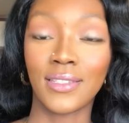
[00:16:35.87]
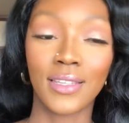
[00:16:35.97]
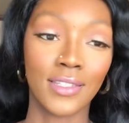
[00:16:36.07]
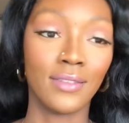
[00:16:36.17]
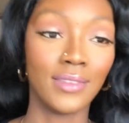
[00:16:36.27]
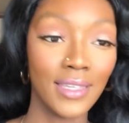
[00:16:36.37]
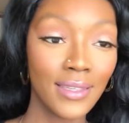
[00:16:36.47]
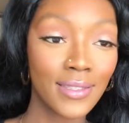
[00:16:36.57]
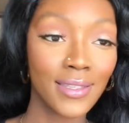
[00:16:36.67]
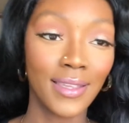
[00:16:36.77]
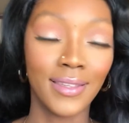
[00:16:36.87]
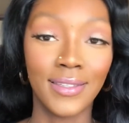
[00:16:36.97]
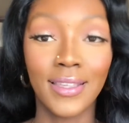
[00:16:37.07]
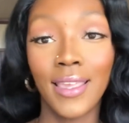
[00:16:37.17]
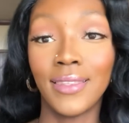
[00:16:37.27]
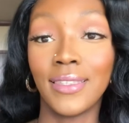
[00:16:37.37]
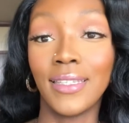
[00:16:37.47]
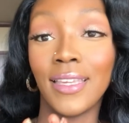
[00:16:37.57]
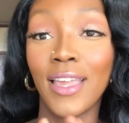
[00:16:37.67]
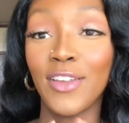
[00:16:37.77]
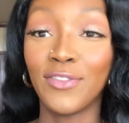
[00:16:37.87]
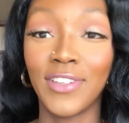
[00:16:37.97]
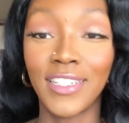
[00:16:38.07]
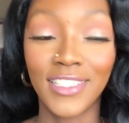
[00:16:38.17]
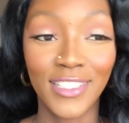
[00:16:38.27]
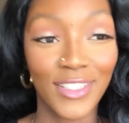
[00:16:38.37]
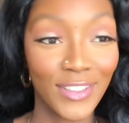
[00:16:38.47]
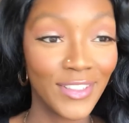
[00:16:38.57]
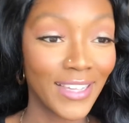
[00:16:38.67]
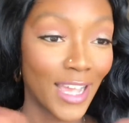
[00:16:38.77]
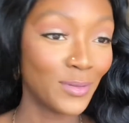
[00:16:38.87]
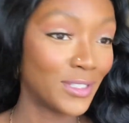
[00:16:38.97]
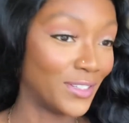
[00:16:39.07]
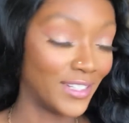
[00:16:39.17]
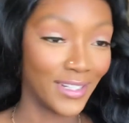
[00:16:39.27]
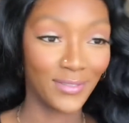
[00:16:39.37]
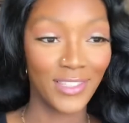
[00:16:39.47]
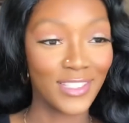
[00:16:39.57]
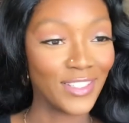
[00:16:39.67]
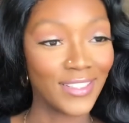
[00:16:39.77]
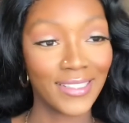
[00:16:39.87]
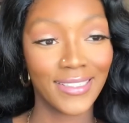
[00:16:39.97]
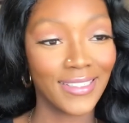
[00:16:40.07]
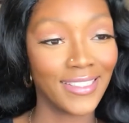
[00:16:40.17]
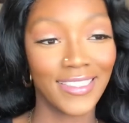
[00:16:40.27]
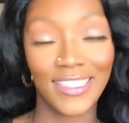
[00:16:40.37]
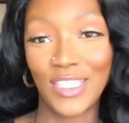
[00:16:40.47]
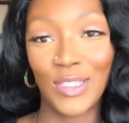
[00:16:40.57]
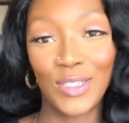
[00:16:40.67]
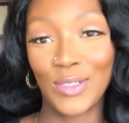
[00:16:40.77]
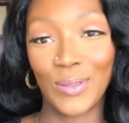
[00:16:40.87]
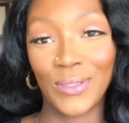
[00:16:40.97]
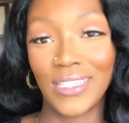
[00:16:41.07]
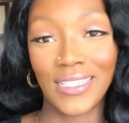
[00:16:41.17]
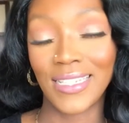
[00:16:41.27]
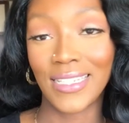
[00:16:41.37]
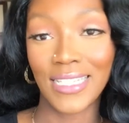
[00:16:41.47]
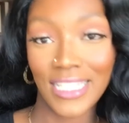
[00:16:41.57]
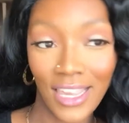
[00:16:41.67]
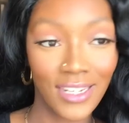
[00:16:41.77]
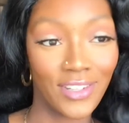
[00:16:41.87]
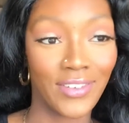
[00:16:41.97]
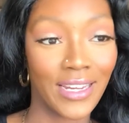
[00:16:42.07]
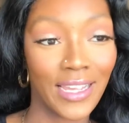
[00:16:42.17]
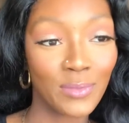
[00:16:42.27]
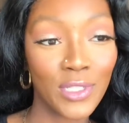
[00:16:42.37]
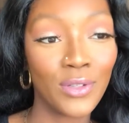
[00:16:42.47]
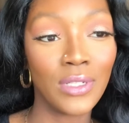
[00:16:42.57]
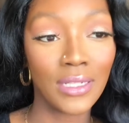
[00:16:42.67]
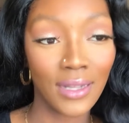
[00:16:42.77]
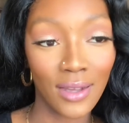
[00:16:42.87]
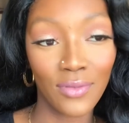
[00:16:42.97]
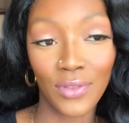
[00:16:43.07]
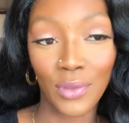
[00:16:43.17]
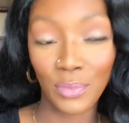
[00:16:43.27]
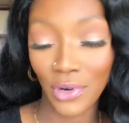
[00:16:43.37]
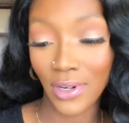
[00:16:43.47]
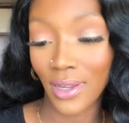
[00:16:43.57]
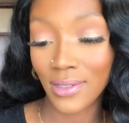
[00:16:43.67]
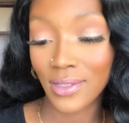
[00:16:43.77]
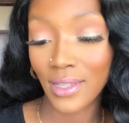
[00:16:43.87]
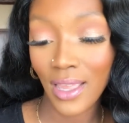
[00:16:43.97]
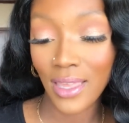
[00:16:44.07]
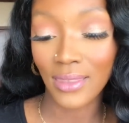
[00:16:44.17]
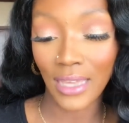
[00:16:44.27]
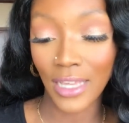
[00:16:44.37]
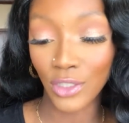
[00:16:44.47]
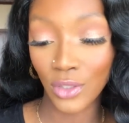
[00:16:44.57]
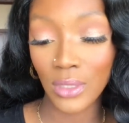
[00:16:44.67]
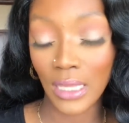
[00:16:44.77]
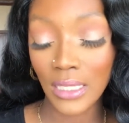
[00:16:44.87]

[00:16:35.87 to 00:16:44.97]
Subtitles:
So this is the finished look. I absolutely love this look. This look is gorgeous. It's stunning, right? I absolutely love the products that I use.